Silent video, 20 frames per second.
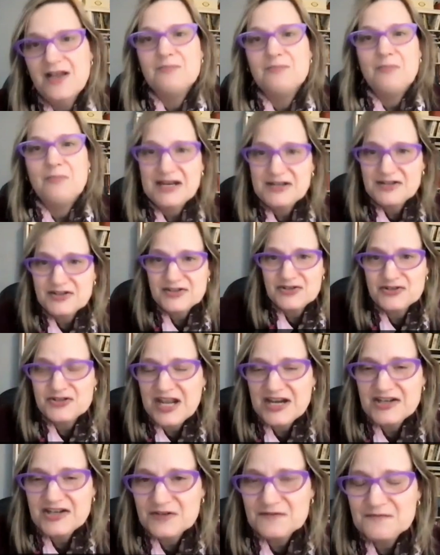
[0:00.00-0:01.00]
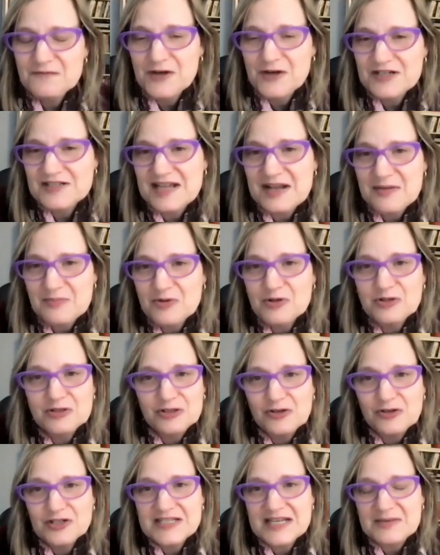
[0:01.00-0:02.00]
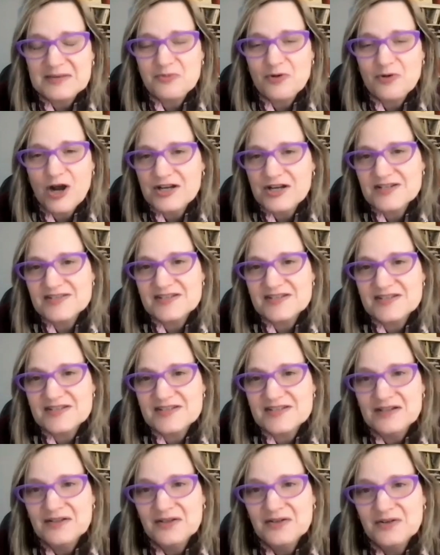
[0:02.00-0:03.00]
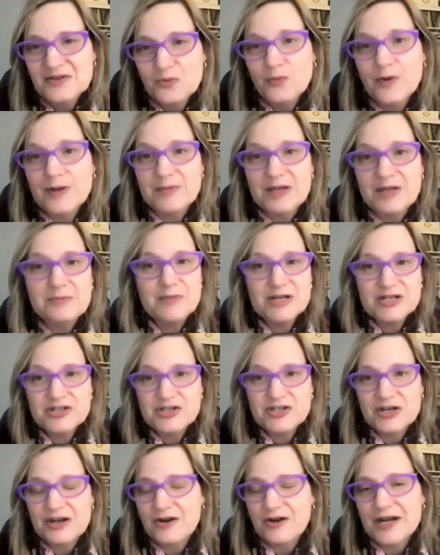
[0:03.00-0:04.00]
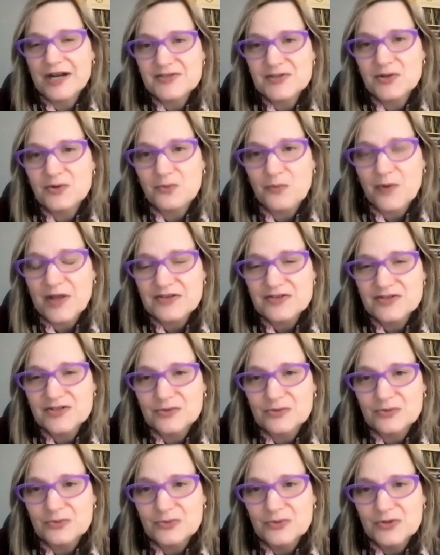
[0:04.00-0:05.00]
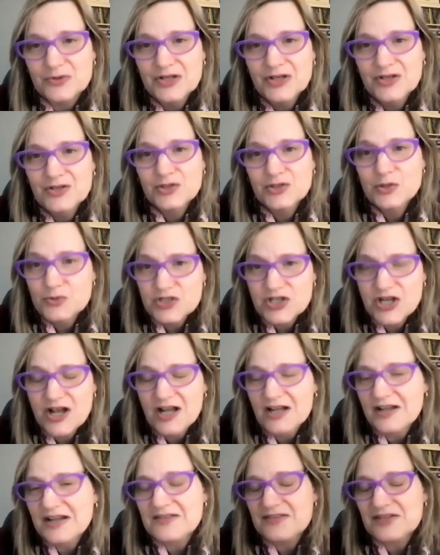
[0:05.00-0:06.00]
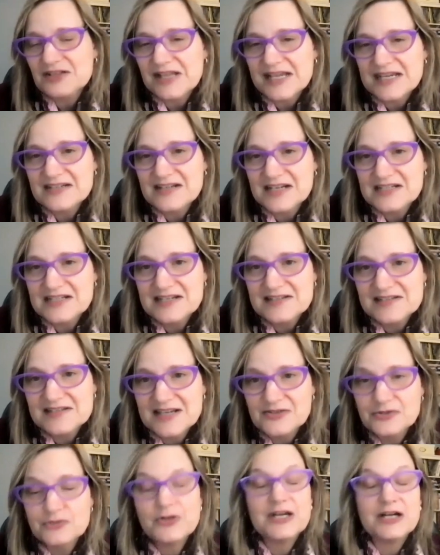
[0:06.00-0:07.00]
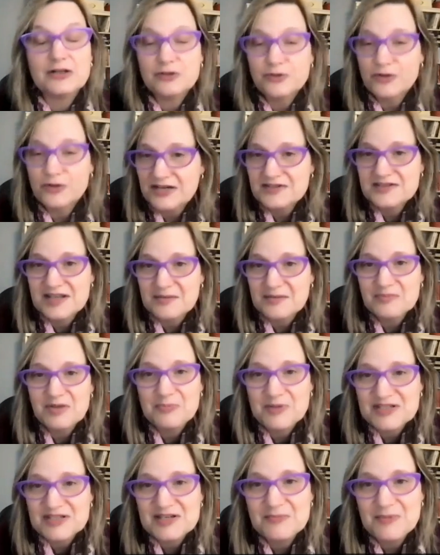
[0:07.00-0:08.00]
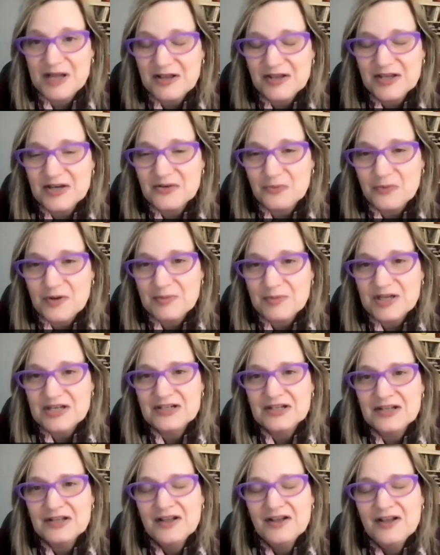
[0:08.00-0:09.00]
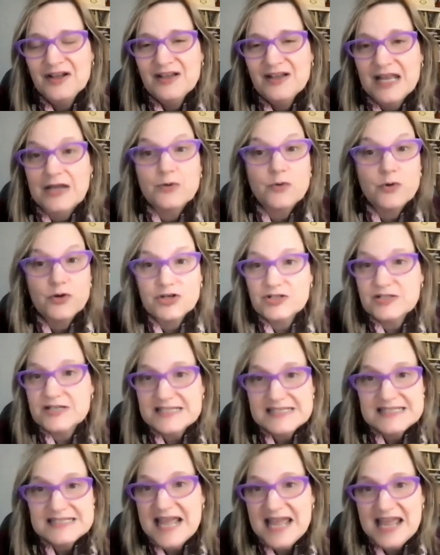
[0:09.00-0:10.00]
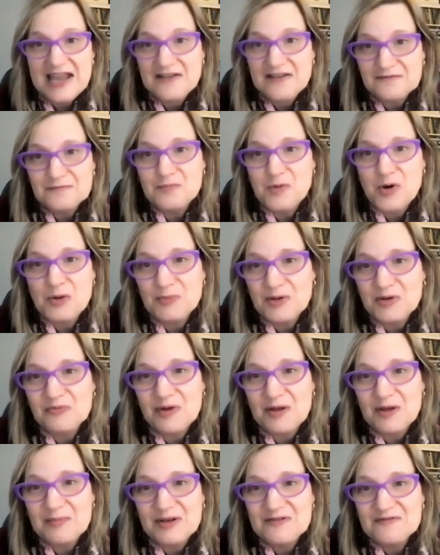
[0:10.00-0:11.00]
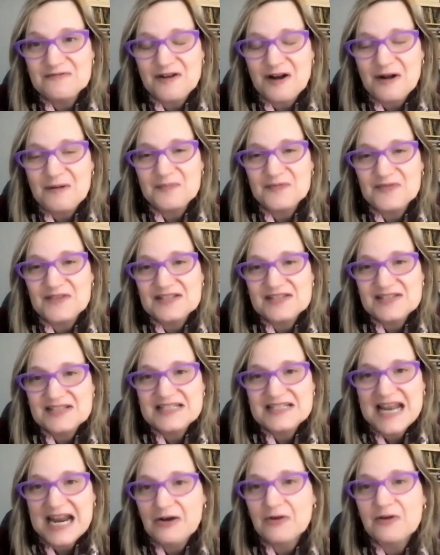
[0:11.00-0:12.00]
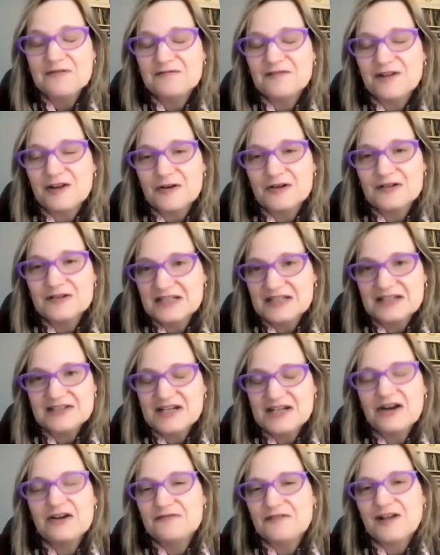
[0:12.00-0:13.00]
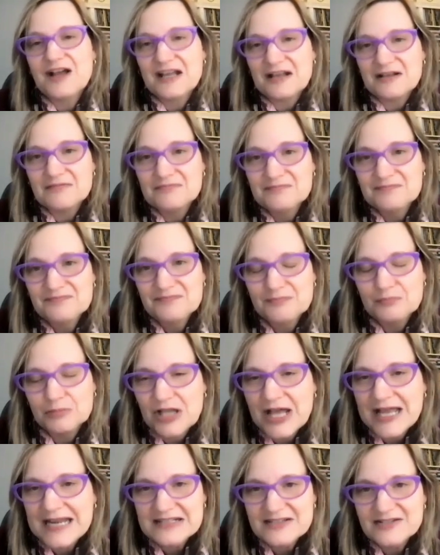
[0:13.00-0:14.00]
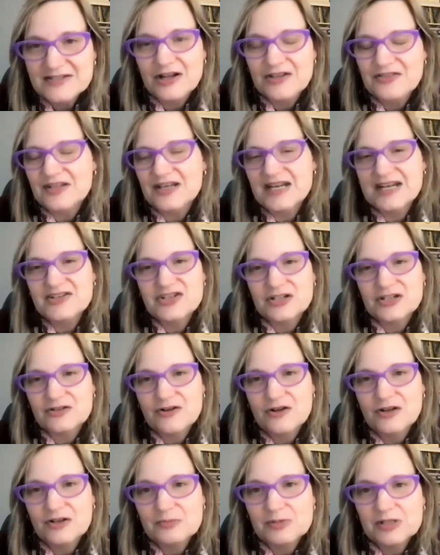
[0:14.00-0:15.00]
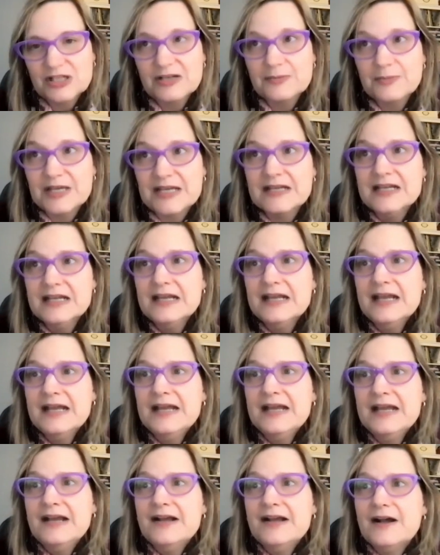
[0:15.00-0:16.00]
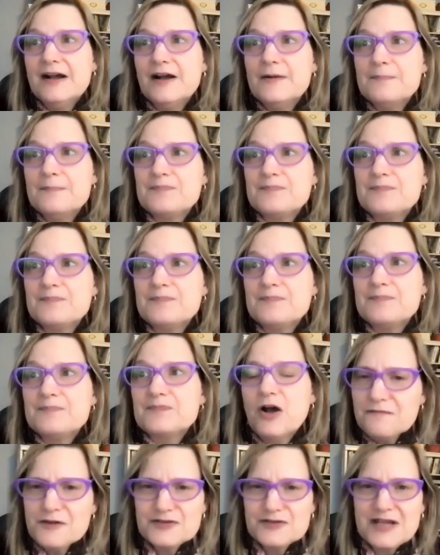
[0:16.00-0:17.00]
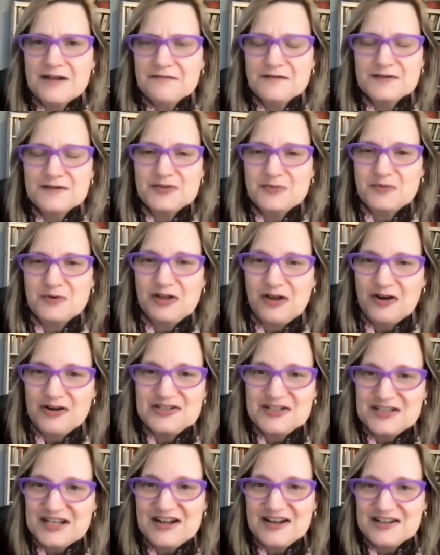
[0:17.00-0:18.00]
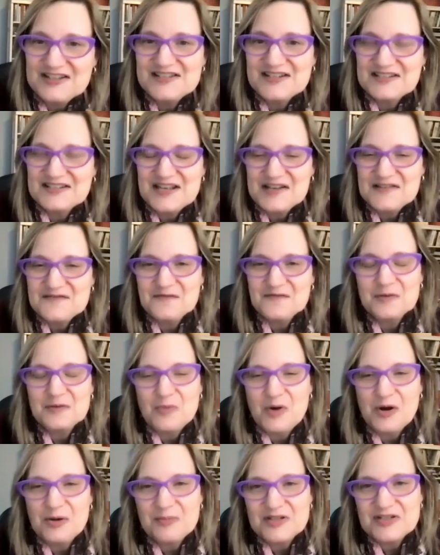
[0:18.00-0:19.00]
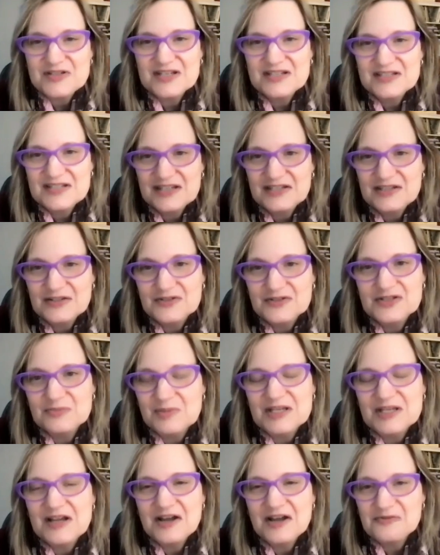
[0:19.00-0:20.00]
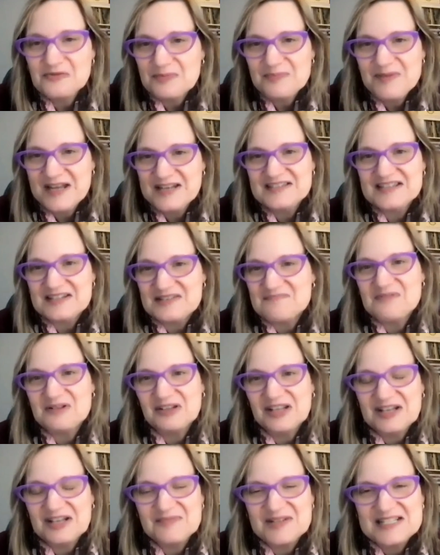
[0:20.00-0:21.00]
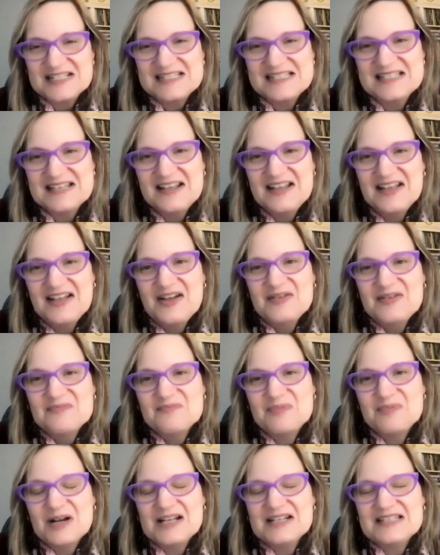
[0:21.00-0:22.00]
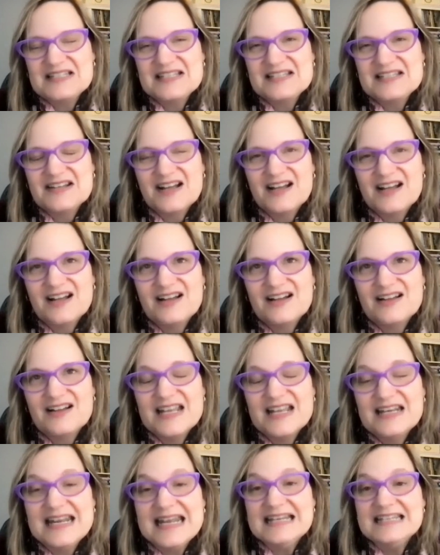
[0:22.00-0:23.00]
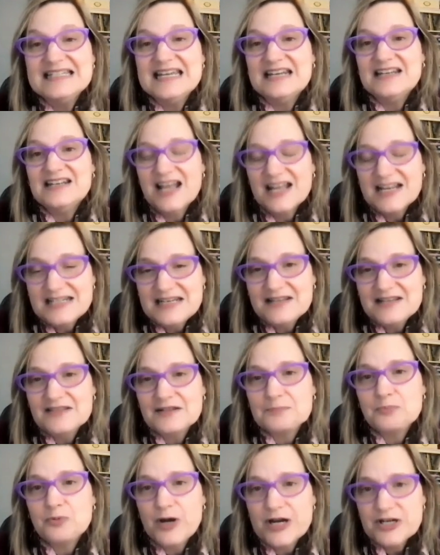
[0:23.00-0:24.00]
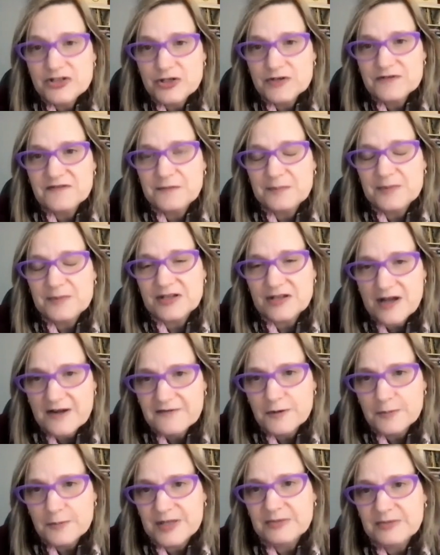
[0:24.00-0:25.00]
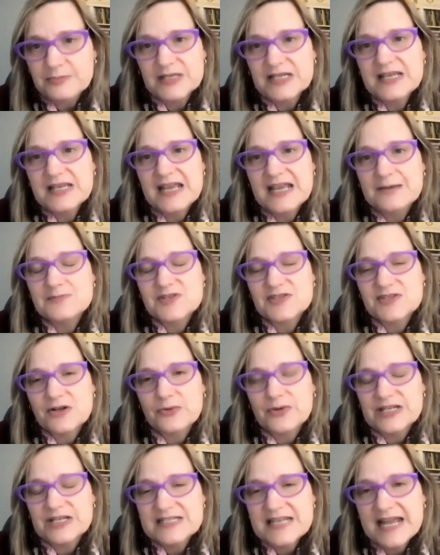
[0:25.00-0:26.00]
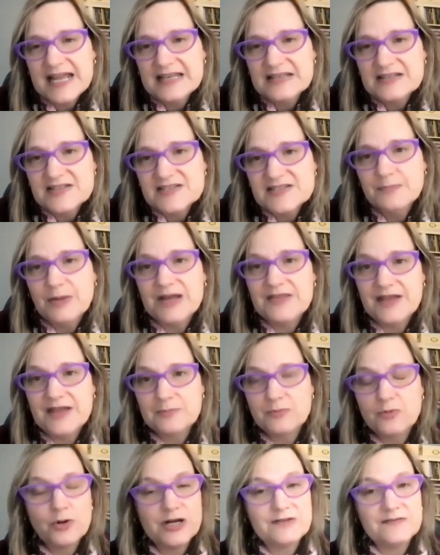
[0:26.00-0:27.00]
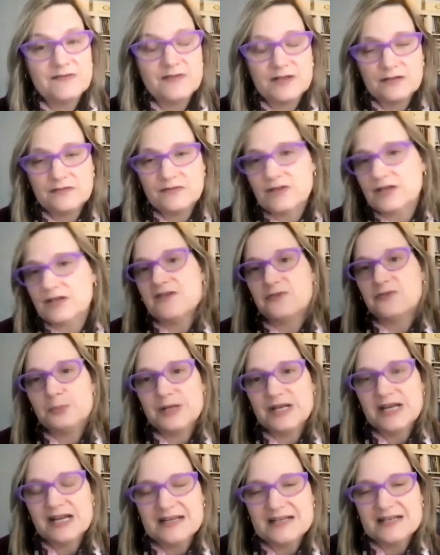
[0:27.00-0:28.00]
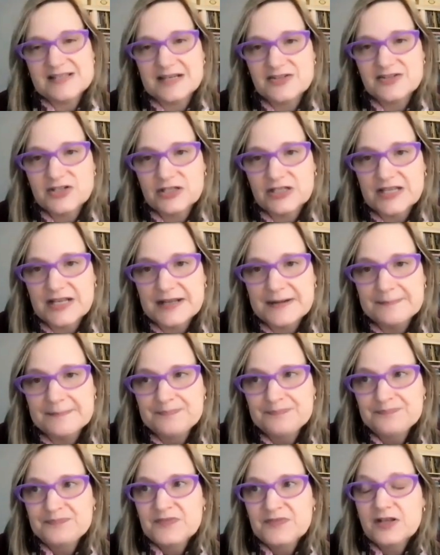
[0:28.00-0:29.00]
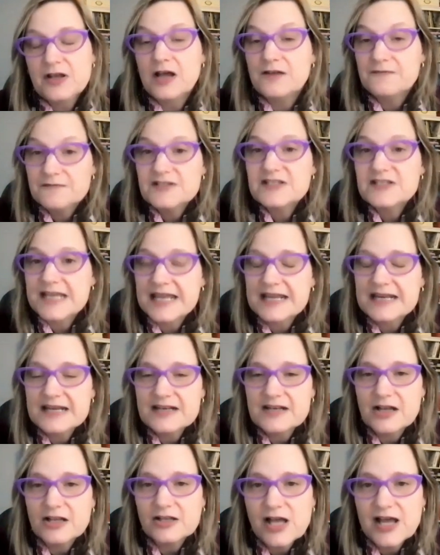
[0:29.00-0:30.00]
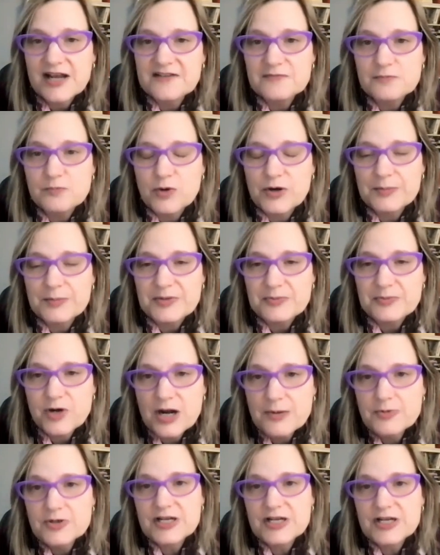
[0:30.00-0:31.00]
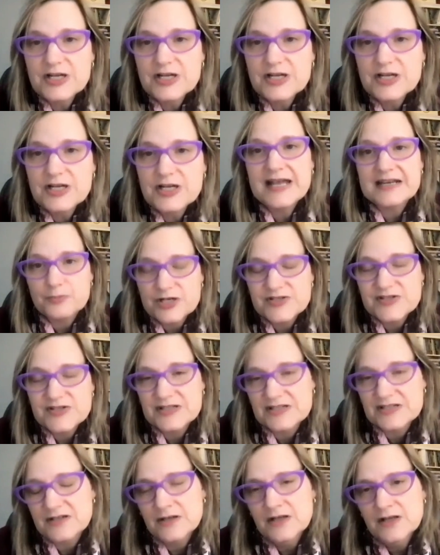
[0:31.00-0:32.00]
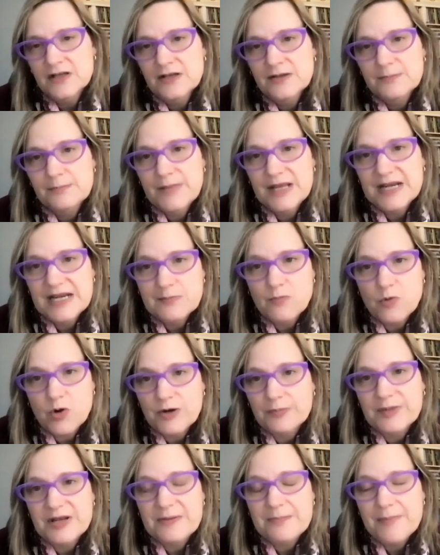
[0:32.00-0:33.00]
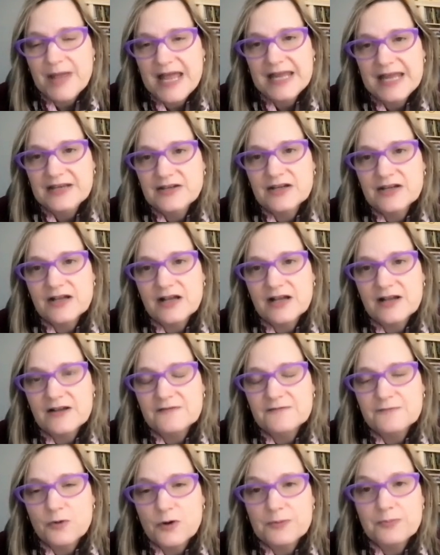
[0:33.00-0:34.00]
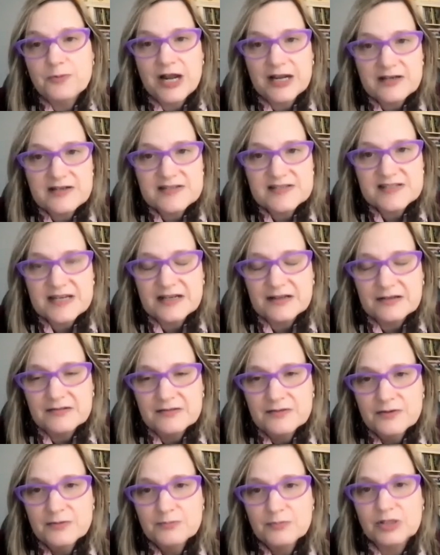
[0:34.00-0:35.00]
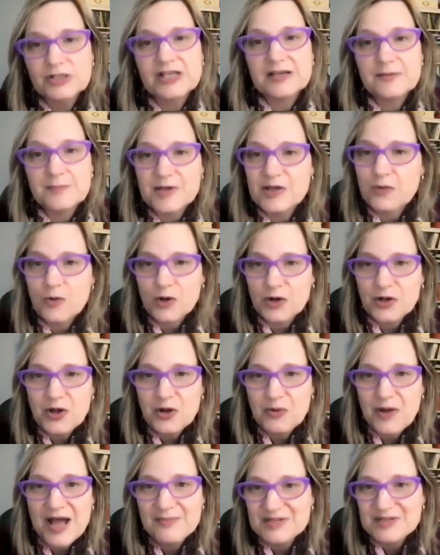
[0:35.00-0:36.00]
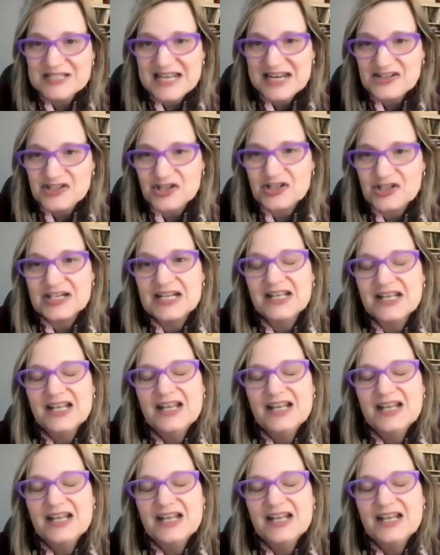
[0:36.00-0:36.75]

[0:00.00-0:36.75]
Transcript: My dissertation, for example, looked at Protestant women missionaries who went to Utah in the late 19th century, including some Episcopalian women, in order to save Mormon women from this terrifying blight on the nation called polygamy. All of those efforts were largely unsuccessful. Mormons continued to be unrepentant polygamists, but in 1890, the pressure from the government became so intense. By that point, the government had essentially confiscated a lot of Mormon property, had imprisoned many Mormon men for practicing polygamy or cohabitation.